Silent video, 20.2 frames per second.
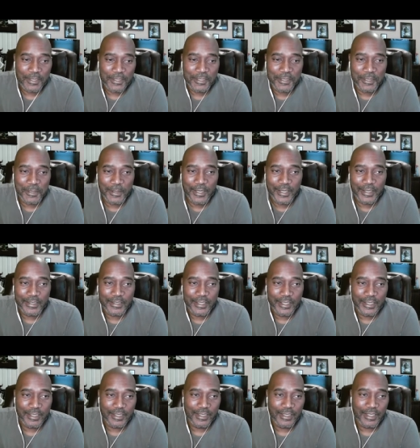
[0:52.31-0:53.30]
go ahead and
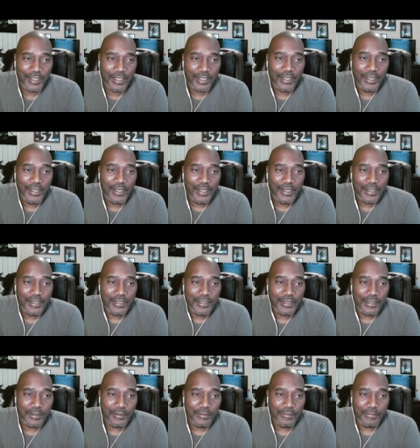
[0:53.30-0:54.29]
take a look.
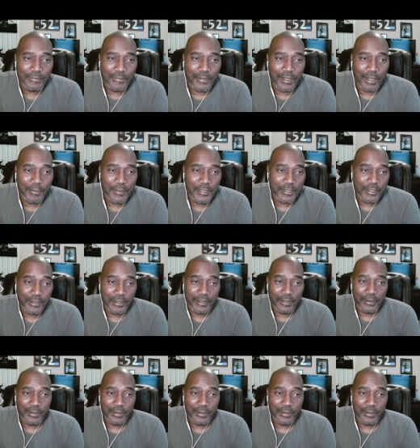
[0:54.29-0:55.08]
So I'm just gonna go